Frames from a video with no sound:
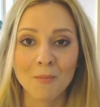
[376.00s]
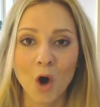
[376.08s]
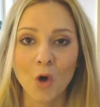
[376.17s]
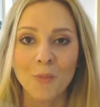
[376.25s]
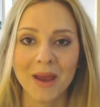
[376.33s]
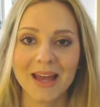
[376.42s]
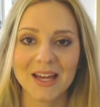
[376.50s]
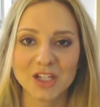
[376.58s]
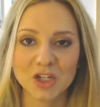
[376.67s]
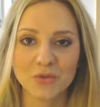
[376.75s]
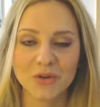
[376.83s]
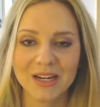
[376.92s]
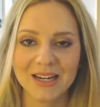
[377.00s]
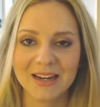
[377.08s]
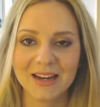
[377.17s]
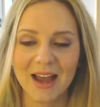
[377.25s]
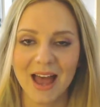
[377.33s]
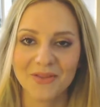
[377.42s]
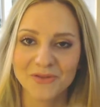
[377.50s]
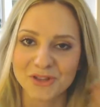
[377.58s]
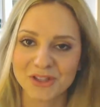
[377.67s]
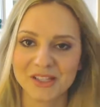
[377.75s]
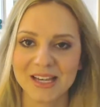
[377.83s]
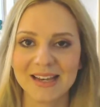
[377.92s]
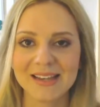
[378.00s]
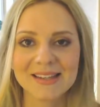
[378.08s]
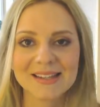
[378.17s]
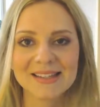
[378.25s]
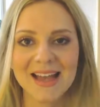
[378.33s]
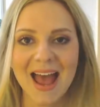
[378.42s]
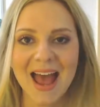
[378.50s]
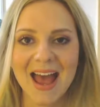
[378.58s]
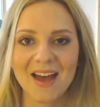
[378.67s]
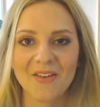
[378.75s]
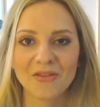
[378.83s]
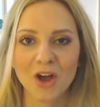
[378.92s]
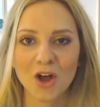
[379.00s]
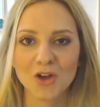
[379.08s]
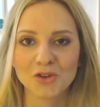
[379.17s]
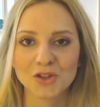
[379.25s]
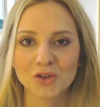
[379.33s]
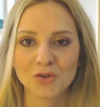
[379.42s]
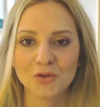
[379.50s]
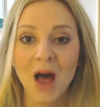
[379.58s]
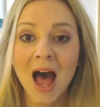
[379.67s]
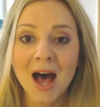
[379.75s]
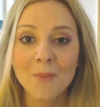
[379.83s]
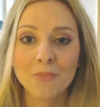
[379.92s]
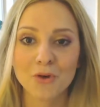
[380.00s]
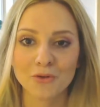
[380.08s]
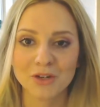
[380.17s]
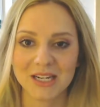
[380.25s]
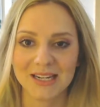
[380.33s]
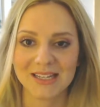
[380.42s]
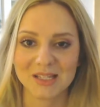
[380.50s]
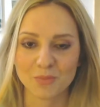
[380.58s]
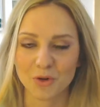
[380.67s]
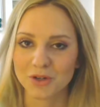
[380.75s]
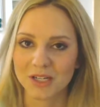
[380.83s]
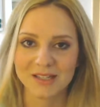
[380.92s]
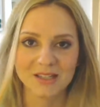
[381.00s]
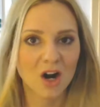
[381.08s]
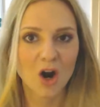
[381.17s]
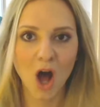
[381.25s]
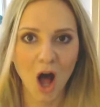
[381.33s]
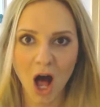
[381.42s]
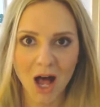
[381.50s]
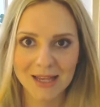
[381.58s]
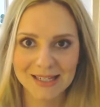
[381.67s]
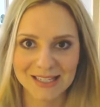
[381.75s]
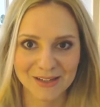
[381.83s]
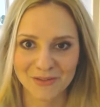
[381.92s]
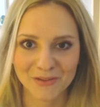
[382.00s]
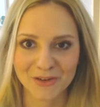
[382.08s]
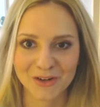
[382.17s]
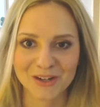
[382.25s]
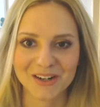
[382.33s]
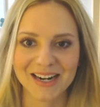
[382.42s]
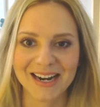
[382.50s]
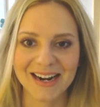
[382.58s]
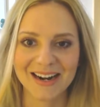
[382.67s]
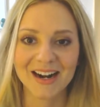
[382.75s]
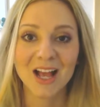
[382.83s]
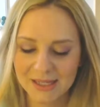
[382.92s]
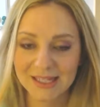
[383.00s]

omega-3 and 6, and also proteins. Proteins are awesome for your hair.